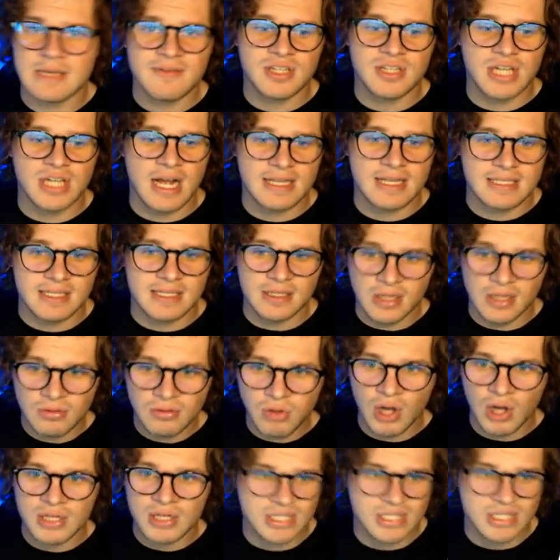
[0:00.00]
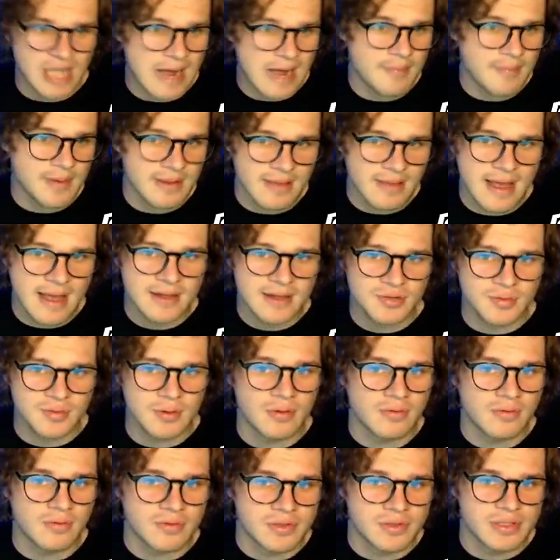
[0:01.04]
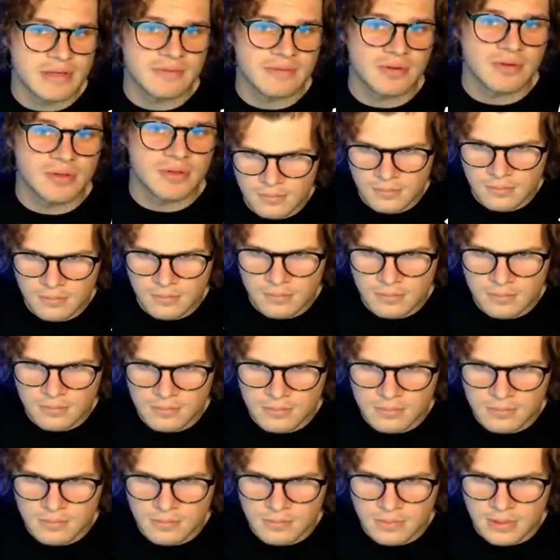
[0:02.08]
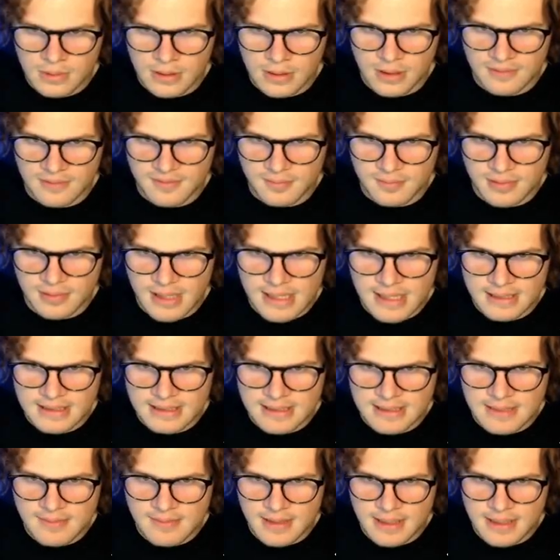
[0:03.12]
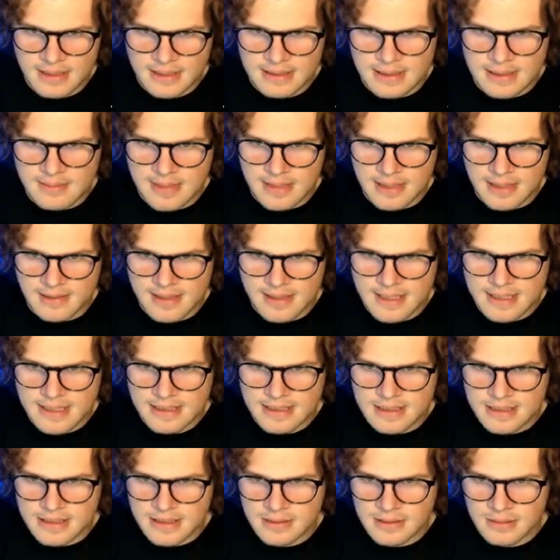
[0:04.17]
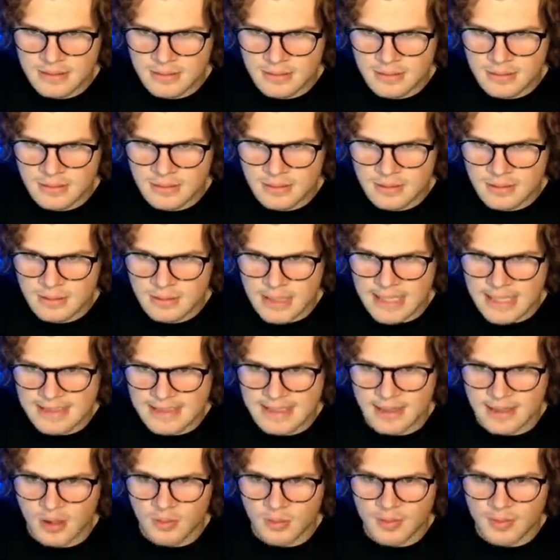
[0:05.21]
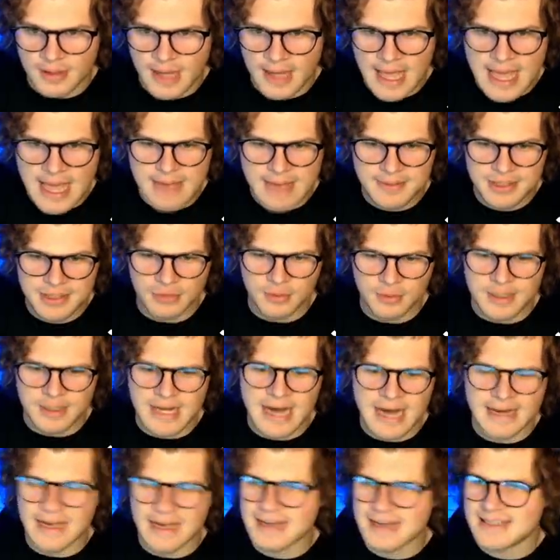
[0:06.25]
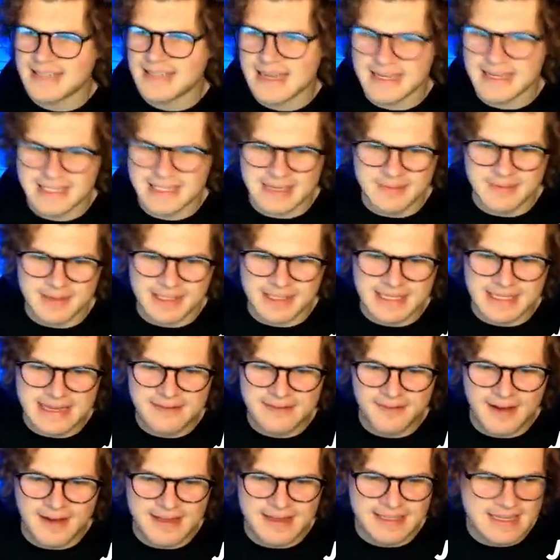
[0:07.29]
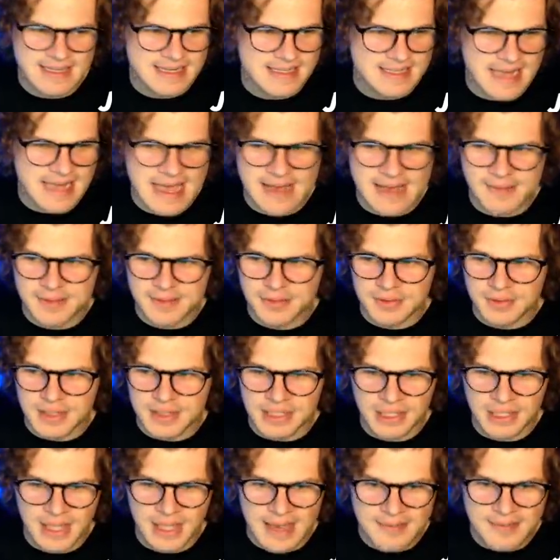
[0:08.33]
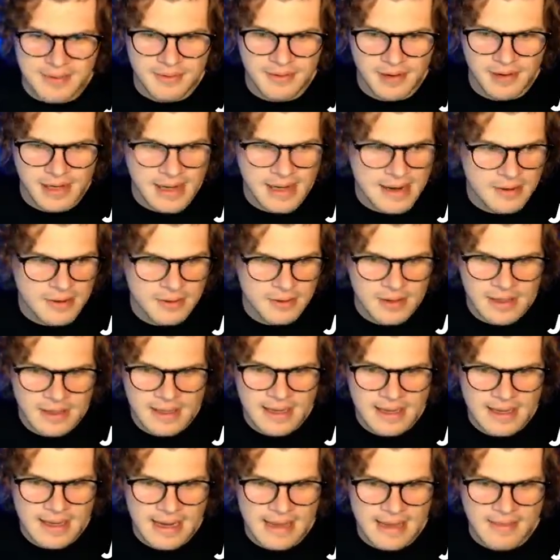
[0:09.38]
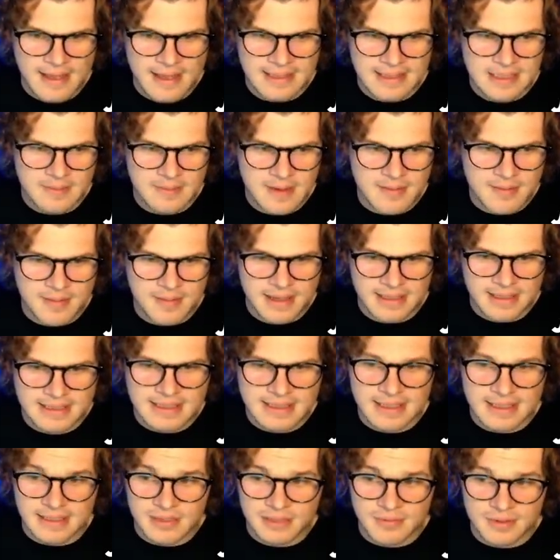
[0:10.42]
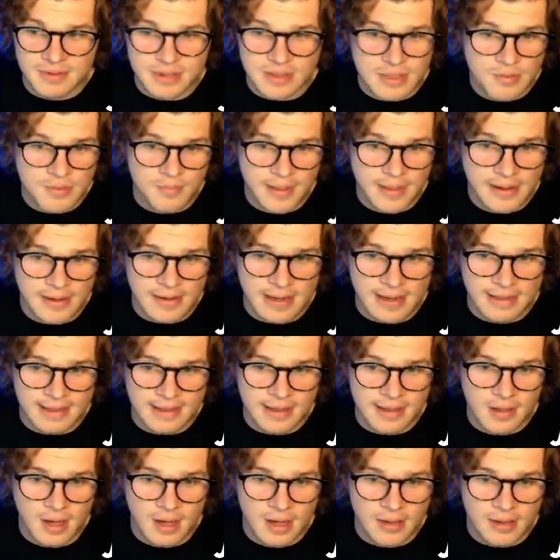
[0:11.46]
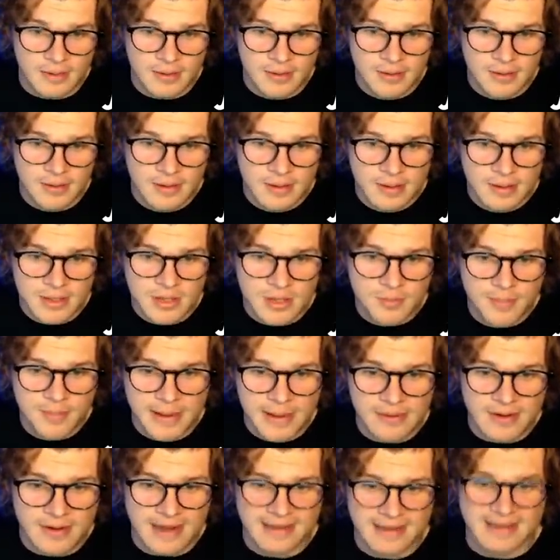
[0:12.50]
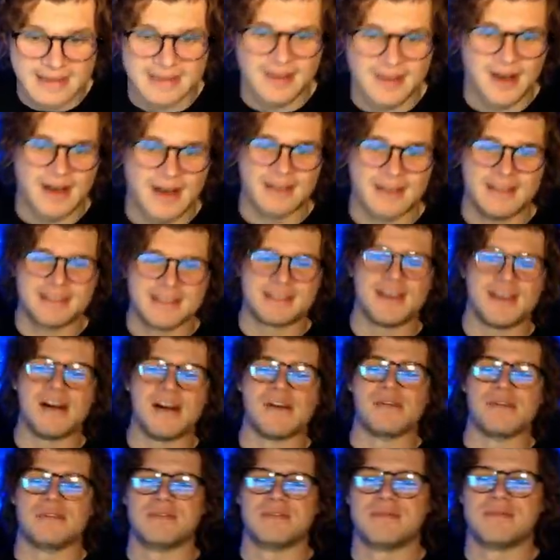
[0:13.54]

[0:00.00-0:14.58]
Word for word: Johnson. Good luck stopping that trio of receivers. Get off the block, Simmons. I'm on this. That's not open. Absolutely not. Isaiah Simmons. Defense is absolutely clamping right now. And that's going to be a pick six. You, you better not get caught. You better not get caught. Let's go.